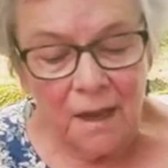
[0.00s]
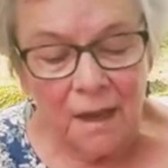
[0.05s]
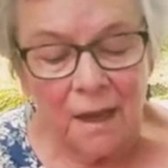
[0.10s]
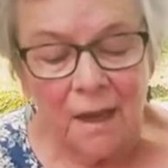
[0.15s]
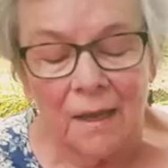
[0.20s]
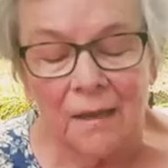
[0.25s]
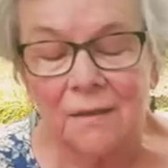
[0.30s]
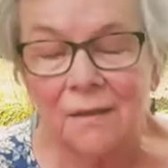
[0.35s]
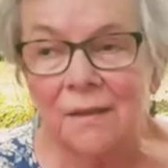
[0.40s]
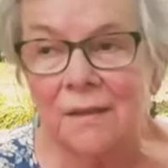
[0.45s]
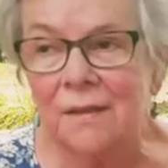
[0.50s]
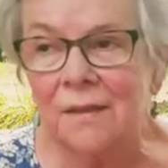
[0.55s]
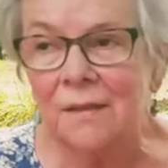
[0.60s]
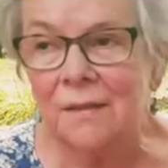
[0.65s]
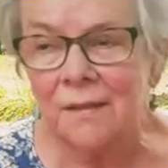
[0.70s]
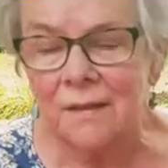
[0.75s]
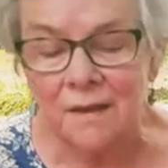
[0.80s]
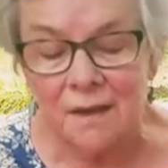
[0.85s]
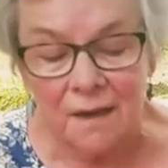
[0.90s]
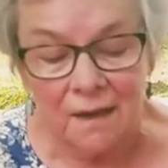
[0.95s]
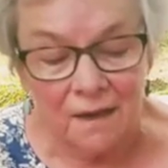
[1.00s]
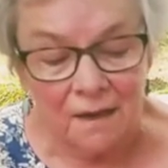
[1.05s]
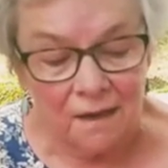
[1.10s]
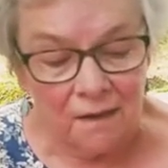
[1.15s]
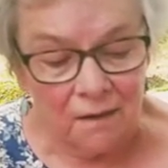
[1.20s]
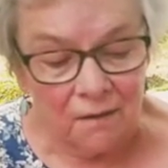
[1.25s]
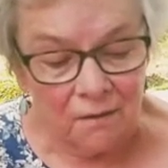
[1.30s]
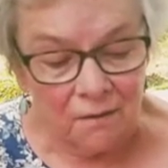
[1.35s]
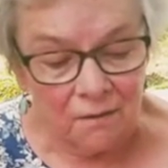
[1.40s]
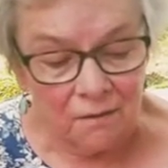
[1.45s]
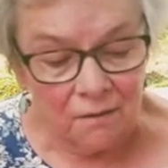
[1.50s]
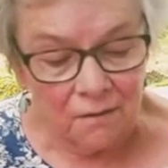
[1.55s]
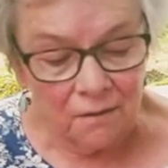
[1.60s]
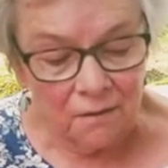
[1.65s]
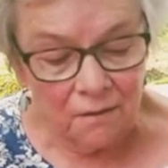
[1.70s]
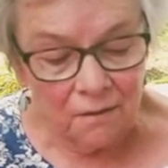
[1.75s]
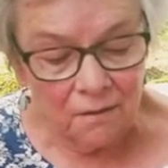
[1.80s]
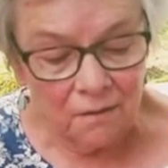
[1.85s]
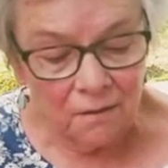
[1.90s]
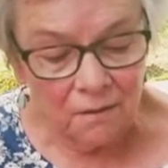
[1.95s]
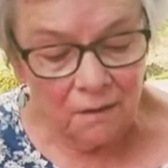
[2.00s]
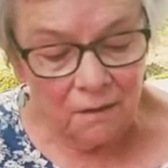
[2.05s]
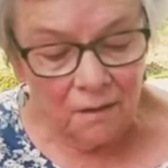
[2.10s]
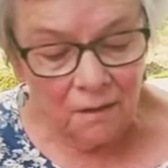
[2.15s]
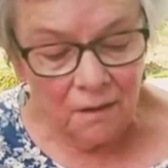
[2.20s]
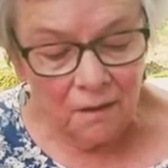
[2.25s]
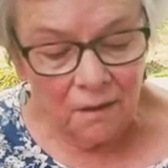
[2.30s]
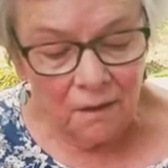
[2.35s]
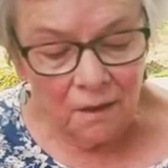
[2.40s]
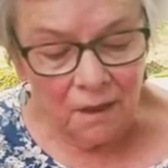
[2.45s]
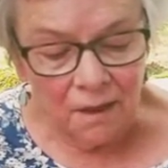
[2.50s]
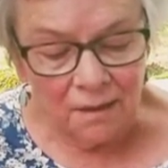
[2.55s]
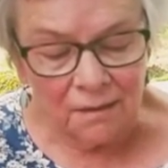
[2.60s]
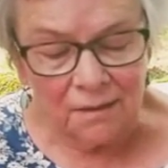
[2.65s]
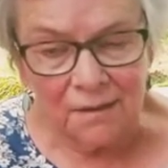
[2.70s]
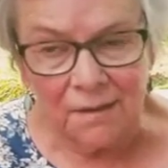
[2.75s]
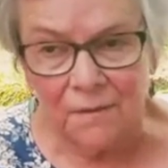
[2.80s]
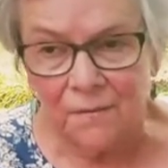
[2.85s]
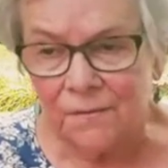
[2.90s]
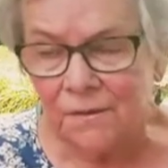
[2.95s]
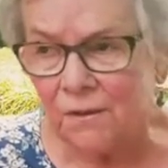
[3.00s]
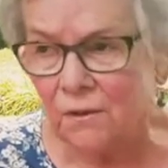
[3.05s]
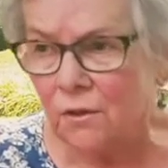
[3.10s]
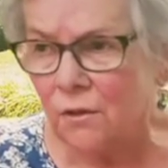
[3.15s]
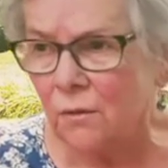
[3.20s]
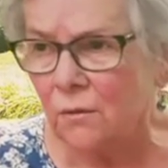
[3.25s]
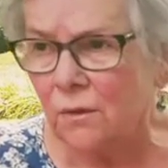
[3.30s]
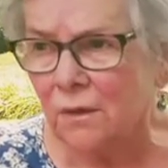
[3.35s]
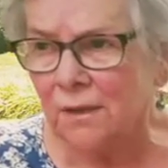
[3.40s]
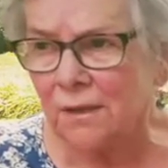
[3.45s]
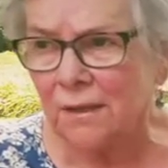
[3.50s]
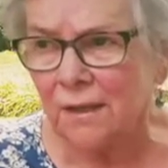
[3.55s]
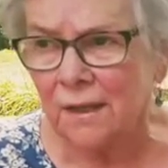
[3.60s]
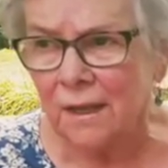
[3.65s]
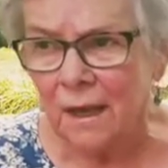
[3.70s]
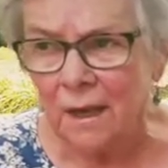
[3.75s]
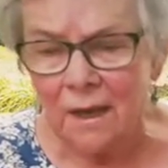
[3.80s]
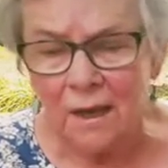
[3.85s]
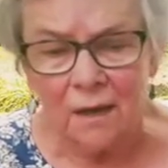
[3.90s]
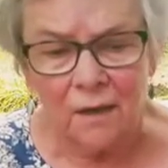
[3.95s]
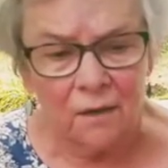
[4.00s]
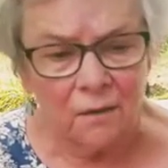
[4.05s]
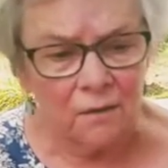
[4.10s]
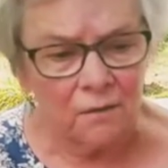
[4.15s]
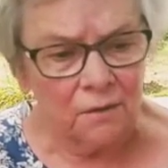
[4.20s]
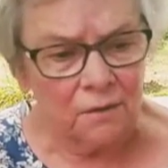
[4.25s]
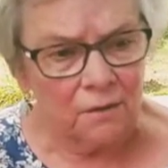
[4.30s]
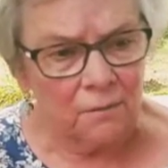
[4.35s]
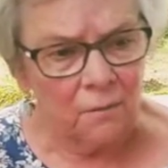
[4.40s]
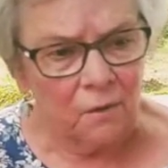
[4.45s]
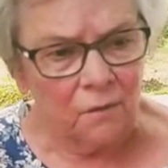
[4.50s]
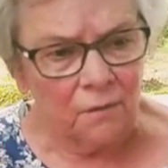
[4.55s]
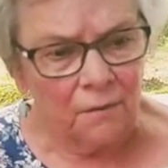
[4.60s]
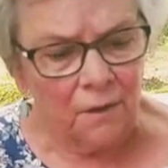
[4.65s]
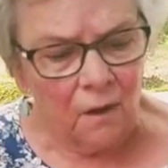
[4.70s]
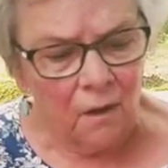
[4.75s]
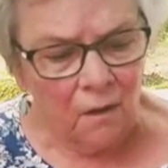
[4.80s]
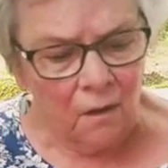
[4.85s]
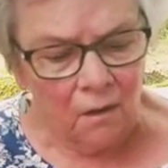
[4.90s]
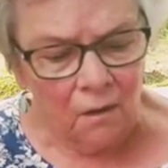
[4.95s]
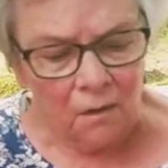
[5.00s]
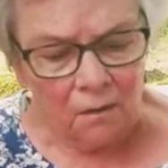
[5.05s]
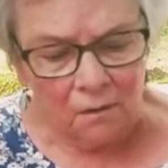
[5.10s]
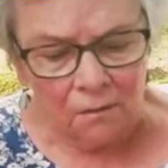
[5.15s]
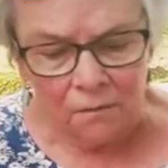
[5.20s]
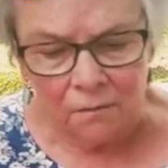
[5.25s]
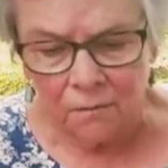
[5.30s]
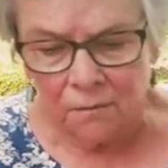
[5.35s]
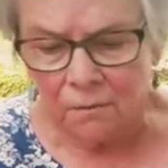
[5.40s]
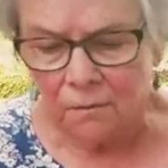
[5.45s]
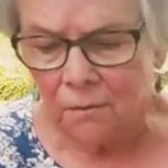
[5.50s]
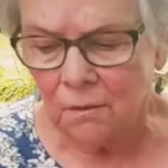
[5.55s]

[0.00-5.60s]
and stared as if too scared to move at all.